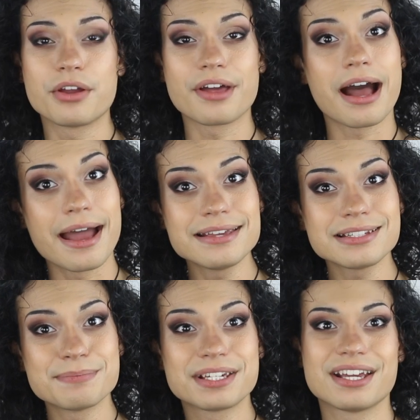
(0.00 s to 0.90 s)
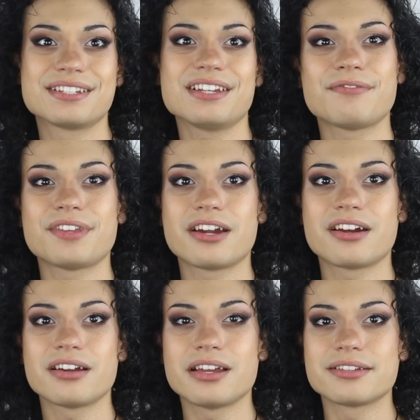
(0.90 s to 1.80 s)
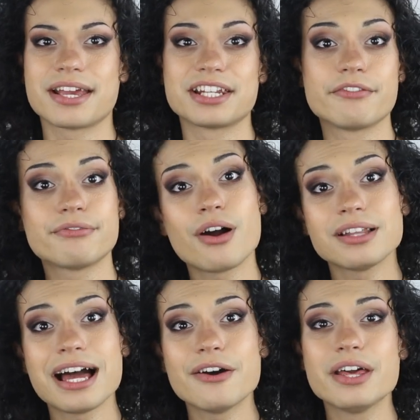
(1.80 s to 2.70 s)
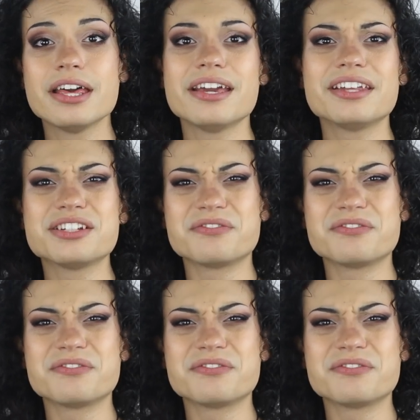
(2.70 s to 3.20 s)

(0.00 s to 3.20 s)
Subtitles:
with eyes because if there is any fallout, it is